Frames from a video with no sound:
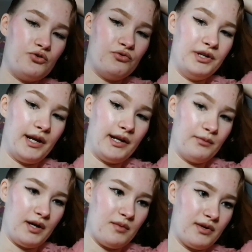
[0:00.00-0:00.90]
Do it
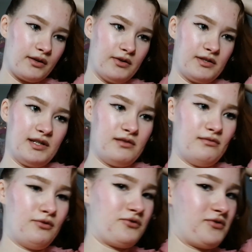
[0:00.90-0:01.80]
anyway because it
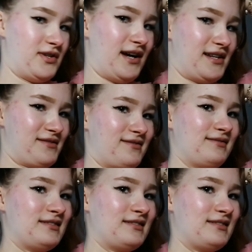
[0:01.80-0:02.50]
looks nice.